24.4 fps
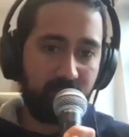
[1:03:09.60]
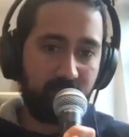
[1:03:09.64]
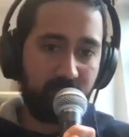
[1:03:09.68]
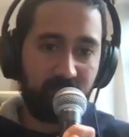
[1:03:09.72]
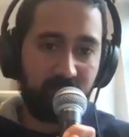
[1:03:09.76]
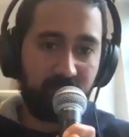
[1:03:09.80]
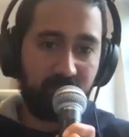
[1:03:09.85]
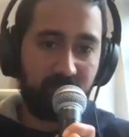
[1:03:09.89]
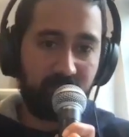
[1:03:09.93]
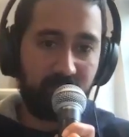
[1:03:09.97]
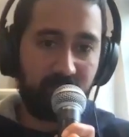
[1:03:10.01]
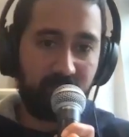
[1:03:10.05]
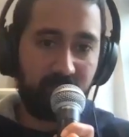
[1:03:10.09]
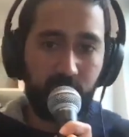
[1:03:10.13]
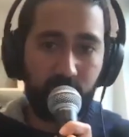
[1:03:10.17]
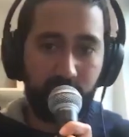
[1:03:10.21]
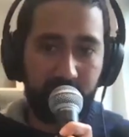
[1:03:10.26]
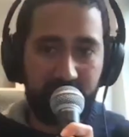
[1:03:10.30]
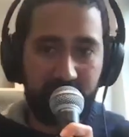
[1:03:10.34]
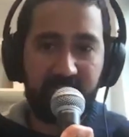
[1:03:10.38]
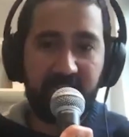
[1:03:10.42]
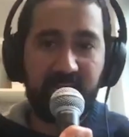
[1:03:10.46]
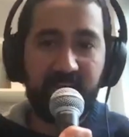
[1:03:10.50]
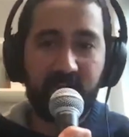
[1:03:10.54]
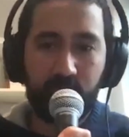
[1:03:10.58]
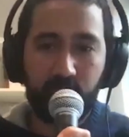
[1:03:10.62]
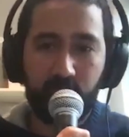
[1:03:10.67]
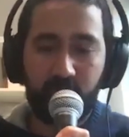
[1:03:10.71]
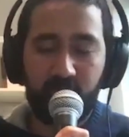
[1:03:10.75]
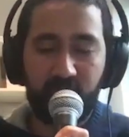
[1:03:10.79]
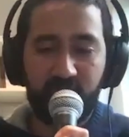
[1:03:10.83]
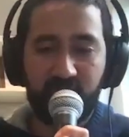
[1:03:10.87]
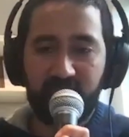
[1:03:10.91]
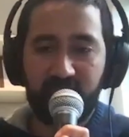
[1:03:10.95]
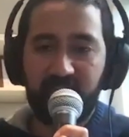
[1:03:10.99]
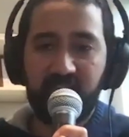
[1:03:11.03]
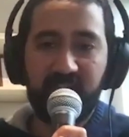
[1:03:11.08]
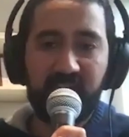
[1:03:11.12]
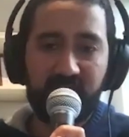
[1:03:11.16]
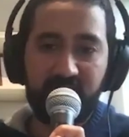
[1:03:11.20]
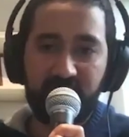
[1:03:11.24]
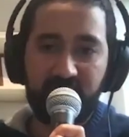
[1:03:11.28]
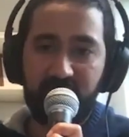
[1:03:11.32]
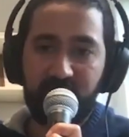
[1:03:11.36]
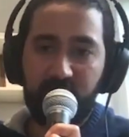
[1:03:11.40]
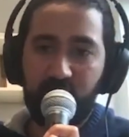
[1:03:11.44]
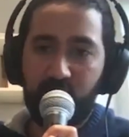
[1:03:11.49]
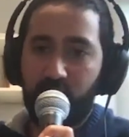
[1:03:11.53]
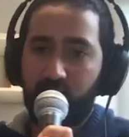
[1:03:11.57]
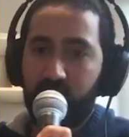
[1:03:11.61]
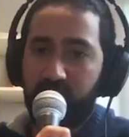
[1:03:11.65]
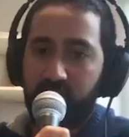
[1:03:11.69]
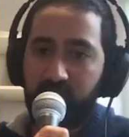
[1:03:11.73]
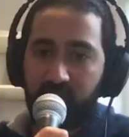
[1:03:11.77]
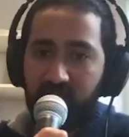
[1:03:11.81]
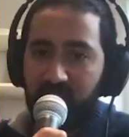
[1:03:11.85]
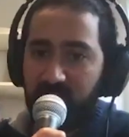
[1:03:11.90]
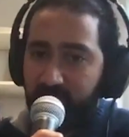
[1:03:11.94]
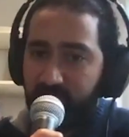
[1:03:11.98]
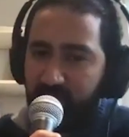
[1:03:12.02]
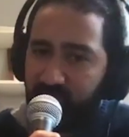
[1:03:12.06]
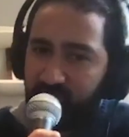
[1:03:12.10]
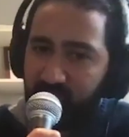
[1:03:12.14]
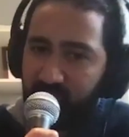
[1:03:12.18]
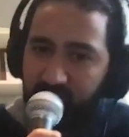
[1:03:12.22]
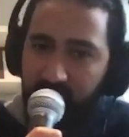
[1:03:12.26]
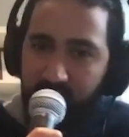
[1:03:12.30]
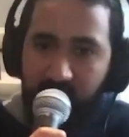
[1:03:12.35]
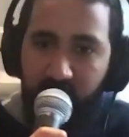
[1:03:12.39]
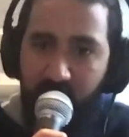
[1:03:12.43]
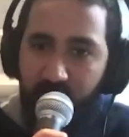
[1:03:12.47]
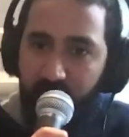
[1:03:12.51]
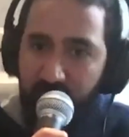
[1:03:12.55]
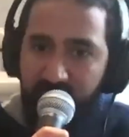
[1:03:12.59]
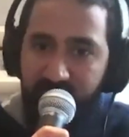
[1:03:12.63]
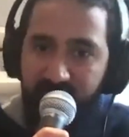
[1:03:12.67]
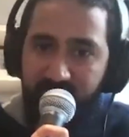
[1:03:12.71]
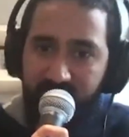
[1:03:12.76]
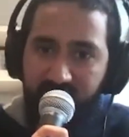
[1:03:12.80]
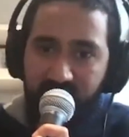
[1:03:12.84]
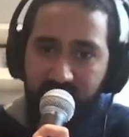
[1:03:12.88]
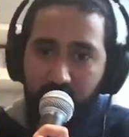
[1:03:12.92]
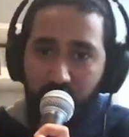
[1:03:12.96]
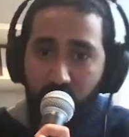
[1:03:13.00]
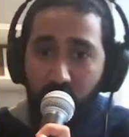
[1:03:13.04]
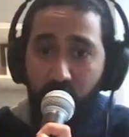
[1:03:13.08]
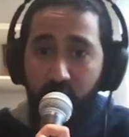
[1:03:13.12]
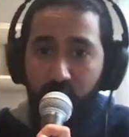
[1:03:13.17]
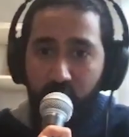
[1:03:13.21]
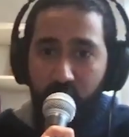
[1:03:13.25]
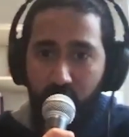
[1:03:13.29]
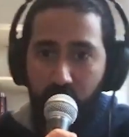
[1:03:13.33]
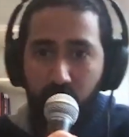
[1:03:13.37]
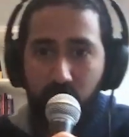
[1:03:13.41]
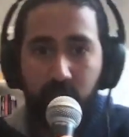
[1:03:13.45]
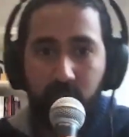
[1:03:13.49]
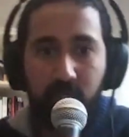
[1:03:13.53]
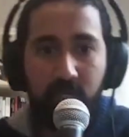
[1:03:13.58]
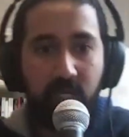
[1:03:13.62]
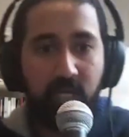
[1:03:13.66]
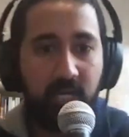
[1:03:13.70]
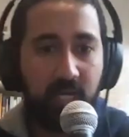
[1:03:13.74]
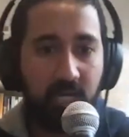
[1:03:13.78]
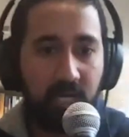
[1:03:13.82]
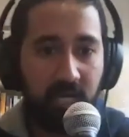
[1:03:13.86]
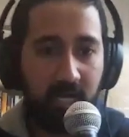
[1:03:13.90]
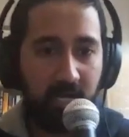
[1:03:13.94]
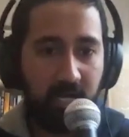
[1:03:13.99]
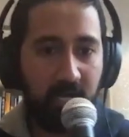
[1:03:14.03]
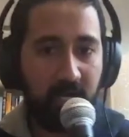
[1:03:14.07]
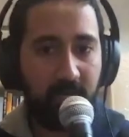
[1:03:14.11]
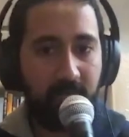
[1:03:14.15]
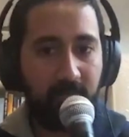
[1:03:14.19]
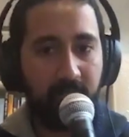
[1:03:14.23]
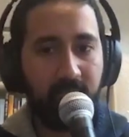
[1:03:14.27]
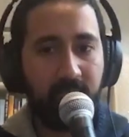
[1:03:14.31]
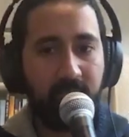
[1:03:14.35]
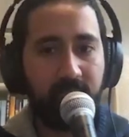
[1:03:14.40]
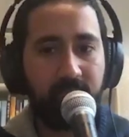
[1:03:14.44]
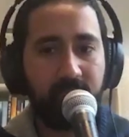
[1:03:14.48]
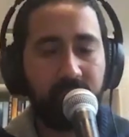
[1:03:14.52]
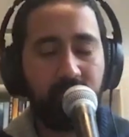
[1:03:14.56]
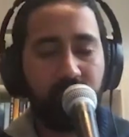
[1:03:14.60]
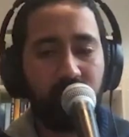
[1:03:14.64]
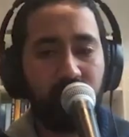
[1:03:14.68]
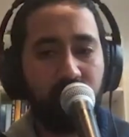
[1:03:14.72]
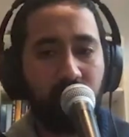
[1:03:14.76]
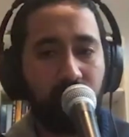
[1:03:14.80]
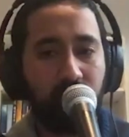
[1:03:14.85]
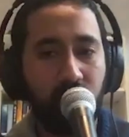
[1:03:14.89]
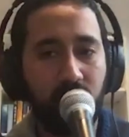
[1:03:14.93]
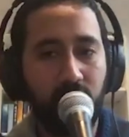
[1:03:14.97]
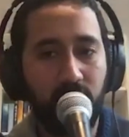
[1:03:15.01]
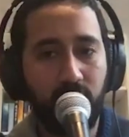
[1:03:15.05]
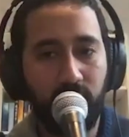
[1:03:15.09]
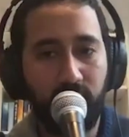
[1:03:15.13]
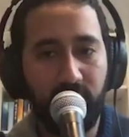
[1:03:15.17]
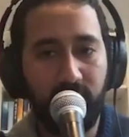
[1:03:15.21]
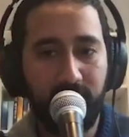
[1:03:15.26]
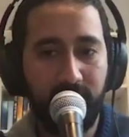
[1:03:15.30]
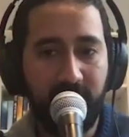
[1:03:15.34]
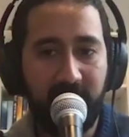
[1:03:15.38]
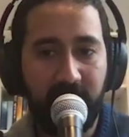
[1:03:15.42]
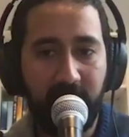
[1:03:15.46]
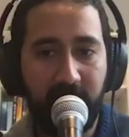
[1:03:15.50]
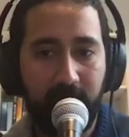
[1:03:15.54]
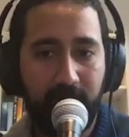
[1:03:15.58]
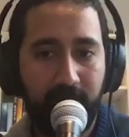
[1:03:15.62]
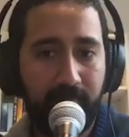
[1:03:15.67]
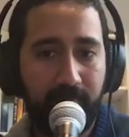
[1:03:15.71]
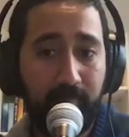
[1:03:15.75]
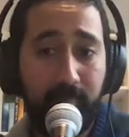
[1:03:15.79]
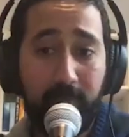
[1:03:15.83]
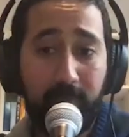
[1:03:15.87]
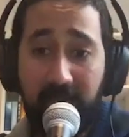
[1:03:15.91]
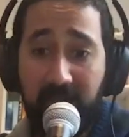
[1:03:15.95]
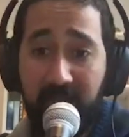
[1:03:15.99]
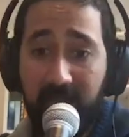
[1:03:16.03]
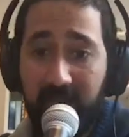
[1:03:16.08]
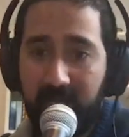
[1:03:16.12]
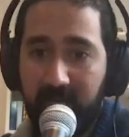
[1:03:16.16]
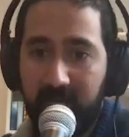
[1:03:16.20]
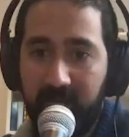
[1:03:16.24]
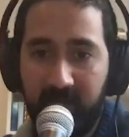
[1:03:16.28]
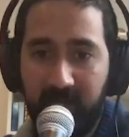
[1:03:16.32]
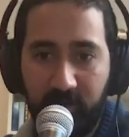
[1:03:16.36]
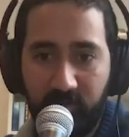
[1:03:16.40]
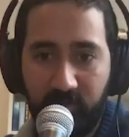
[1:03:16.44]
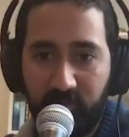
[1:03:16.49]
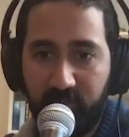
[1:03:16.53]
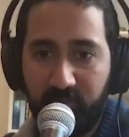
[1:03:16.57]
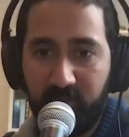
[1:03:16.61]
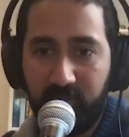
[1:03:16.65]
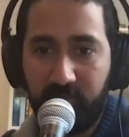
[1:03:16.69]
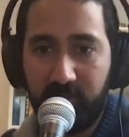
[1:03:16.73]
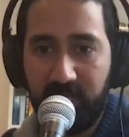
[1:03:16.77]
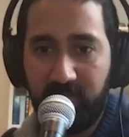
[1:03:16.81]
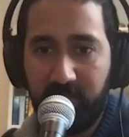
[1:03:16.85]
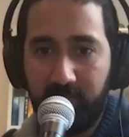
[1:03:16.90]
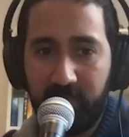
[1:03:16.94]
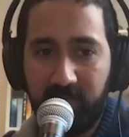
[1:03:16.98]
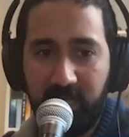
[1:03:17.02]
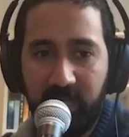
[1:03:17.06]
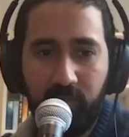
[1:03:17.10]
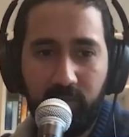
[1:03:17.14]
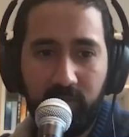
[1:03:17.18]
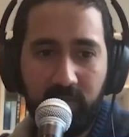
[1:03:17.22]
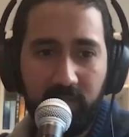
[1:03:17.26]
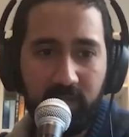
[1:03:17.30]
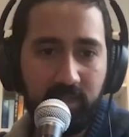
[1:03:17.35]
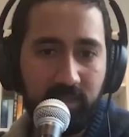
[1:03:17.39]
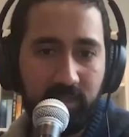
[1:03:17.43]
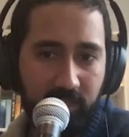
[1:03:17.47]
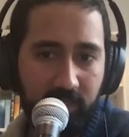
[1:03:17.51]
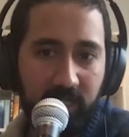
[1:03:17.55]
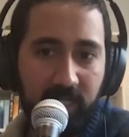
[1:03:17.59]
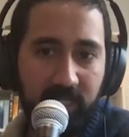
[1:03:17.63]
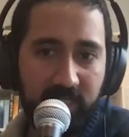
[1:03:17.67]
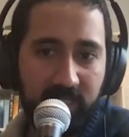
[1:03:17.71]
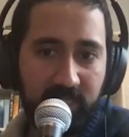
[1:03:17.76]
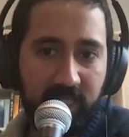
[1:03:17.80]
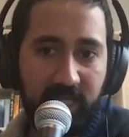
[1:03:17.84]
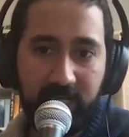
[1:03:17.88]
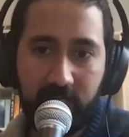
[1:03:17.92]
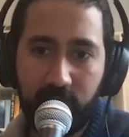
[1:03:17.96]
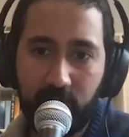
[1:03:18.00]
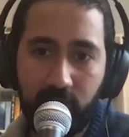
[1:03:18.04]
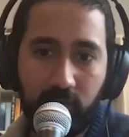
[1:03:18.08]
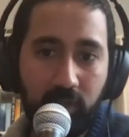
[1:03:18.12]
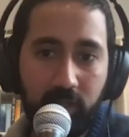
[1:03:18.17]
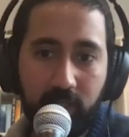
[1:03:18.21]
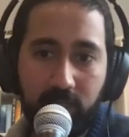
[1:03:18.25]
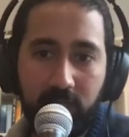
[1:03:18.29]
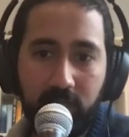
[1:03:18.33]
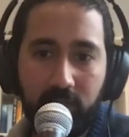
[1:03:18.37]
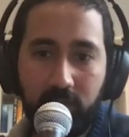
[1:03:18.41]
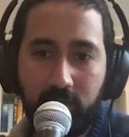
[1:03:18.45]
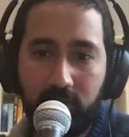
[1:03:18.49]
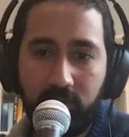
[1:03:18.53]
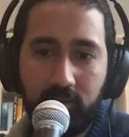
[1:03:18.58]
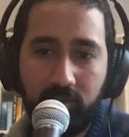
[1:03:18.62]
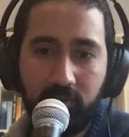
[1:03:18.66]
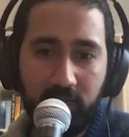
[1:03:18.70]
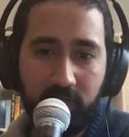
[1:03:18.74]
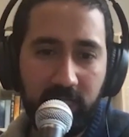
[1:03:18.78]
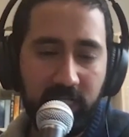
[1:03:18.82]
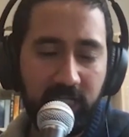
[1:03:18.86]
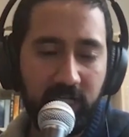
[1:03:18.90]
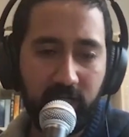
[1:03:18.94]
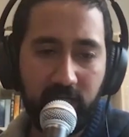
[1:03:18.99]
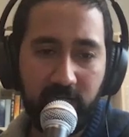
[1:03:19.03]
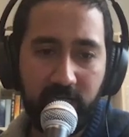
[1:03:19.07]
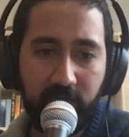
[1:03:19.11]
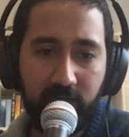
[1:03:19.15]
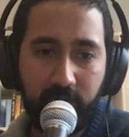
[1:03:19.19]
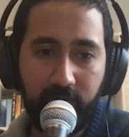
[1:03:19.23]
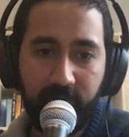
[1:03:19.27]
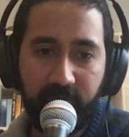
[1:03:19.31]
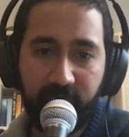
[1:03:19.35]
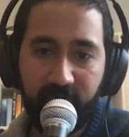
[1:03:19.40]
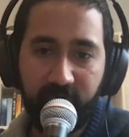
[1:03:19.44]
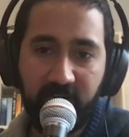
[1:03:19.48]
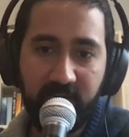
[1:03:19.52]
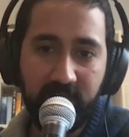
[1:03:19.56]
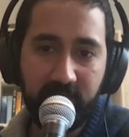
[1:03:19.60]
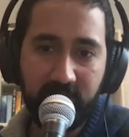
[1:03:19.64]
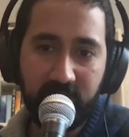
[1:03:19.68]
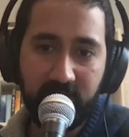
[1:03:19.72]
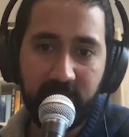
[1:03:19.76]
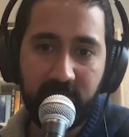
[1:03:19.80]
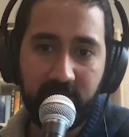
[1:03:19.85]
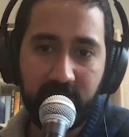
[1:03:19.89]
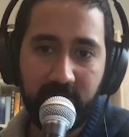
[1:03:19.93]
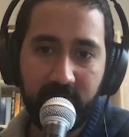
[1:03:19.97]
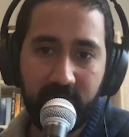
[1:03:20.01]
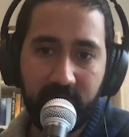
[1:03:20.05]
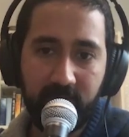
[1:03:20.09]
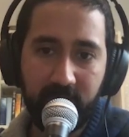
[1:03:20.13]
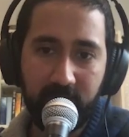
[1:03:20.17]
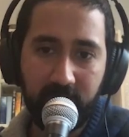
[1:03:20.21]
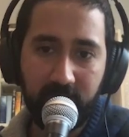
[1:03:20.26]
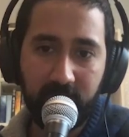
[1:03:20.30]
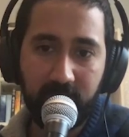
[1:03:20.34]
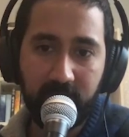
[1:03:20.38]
people who will get what you're saying because they know where you're coming from or whatever, they know you. Um, so with my band and with people I play with, it's like talking to really, really good friends, you know,